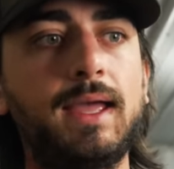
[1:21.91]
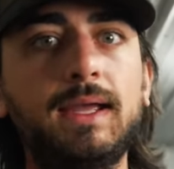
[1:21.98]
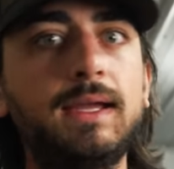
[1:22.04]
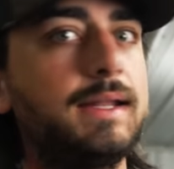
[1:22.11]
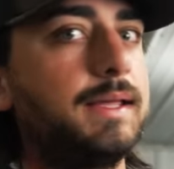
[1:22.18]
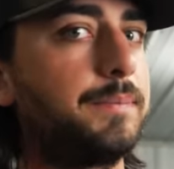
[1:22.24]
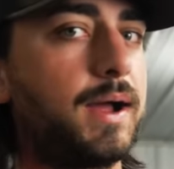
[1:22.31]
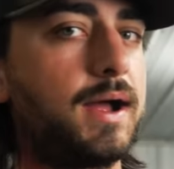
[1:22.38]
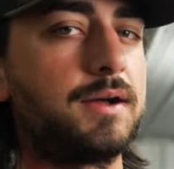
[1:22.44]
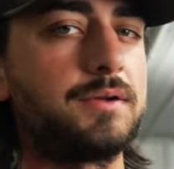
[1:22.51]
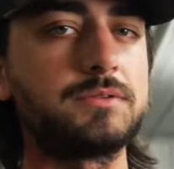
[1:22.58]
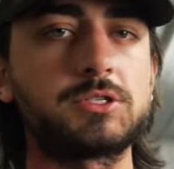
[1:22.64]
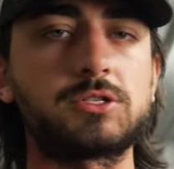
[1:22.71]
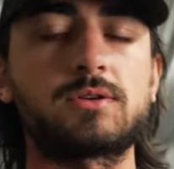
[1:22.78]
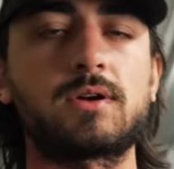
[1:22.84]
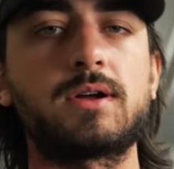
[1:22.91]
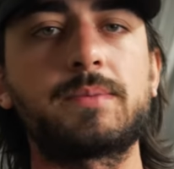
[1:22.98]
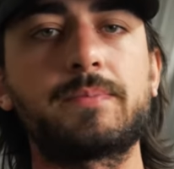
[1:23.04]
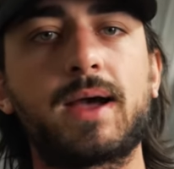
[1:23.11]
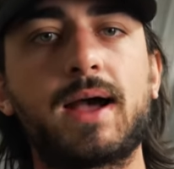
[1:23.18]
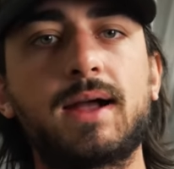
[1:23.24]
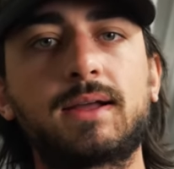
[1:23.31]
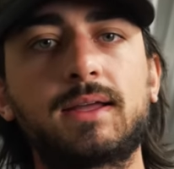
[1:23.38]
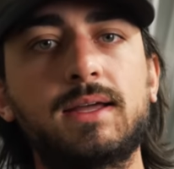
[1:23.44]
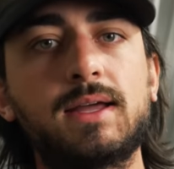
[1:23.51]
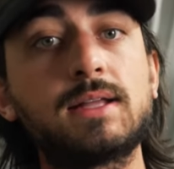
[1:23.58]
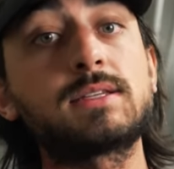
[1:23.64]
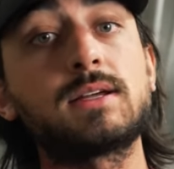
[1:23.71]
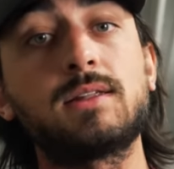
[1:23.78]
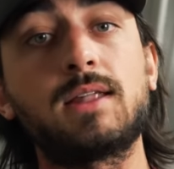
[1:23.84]
80 pounds drawing back,
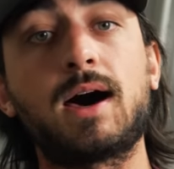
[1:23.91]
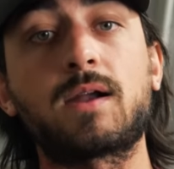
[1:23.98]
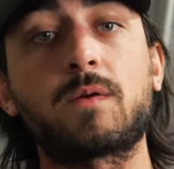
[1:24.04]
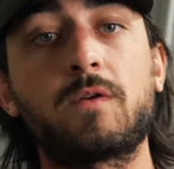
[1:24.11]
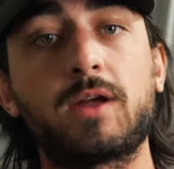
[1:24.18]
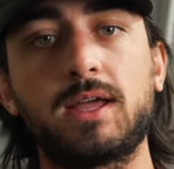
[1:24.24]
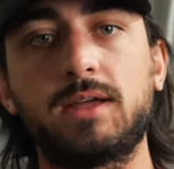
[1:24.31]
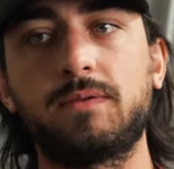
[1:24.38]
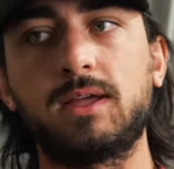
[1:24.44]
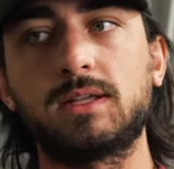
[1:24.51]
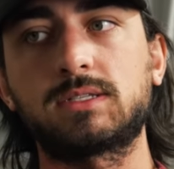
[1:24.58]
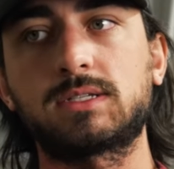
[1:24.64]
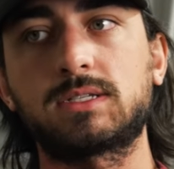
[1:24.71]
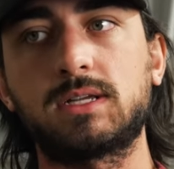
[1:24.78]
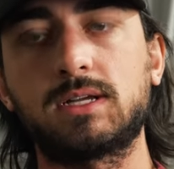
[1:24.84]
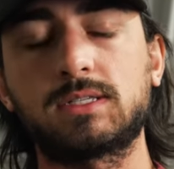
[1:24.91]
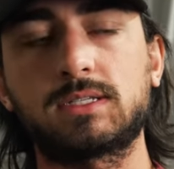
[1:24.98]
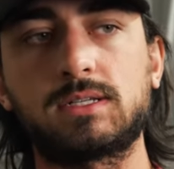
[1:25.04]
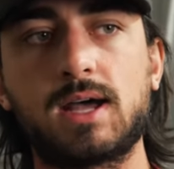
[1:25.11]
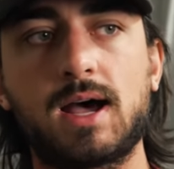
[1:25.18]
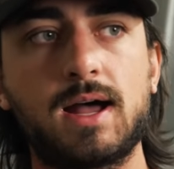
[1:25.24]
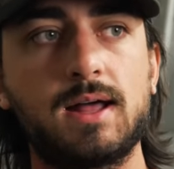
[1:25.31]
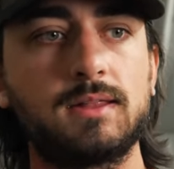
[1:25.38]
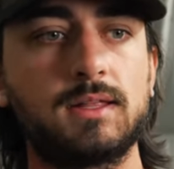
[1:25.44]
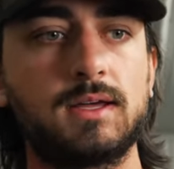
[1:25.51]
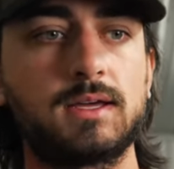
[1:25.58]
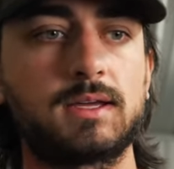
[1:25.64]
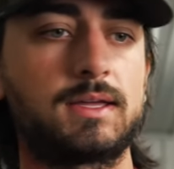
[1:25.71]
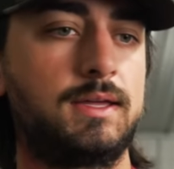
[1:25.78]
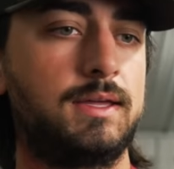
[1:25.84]
it's a lot of weight. It's not
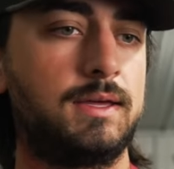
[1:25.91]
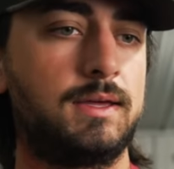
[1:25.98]
like